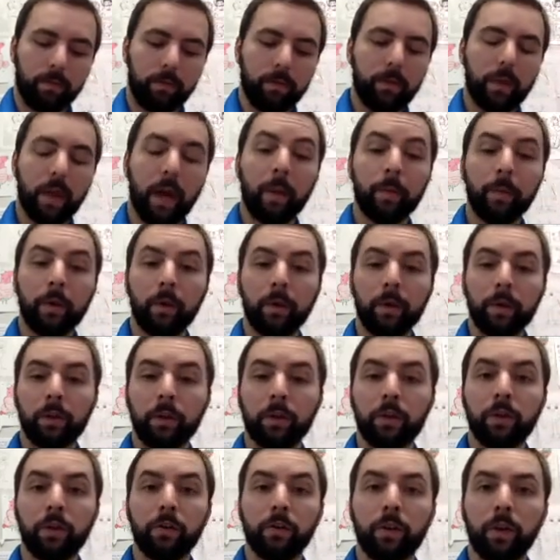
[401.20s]
I'm going to
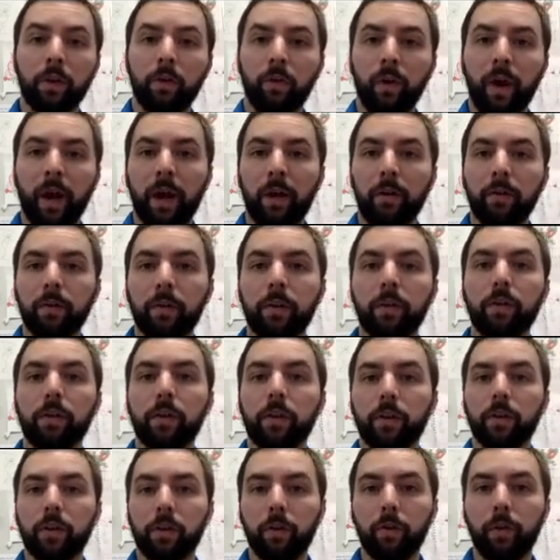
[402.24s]
choose the ground
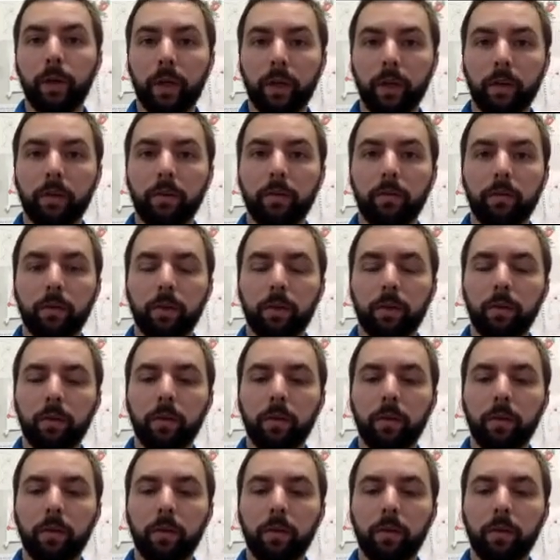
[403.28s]
just so we can do the